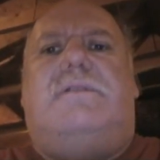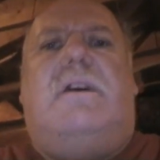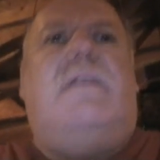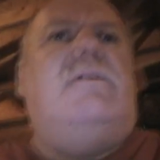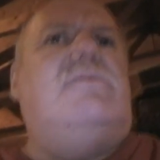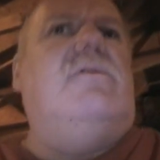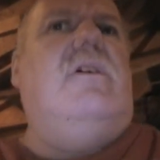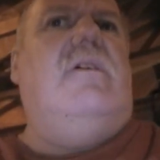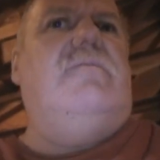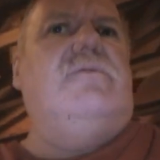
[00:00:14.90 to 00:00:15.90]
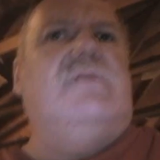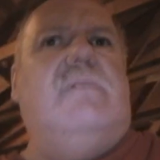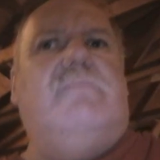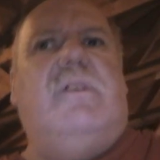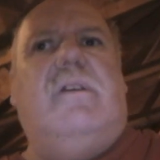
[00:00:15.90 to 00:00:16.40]
settings are off or
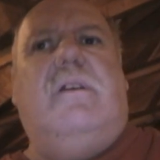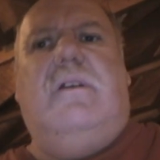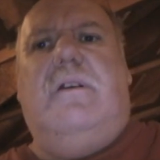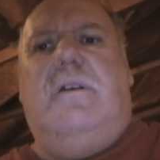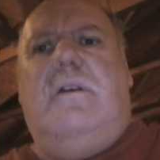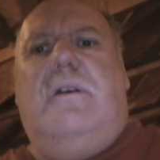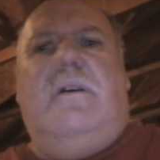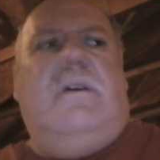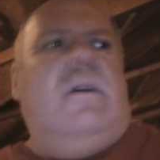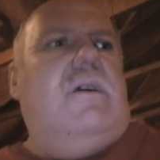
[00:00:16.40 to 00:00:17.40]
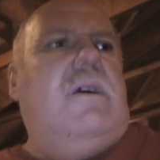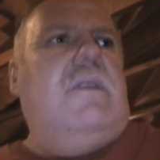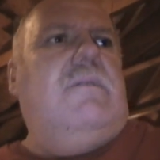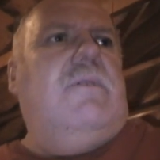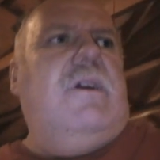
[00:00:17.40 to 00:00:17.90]
something.
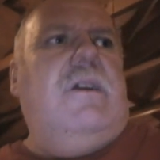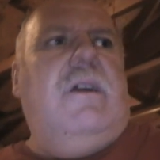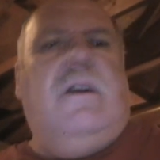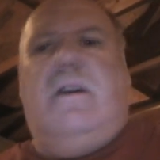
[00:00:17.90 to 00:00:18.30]
Anyway,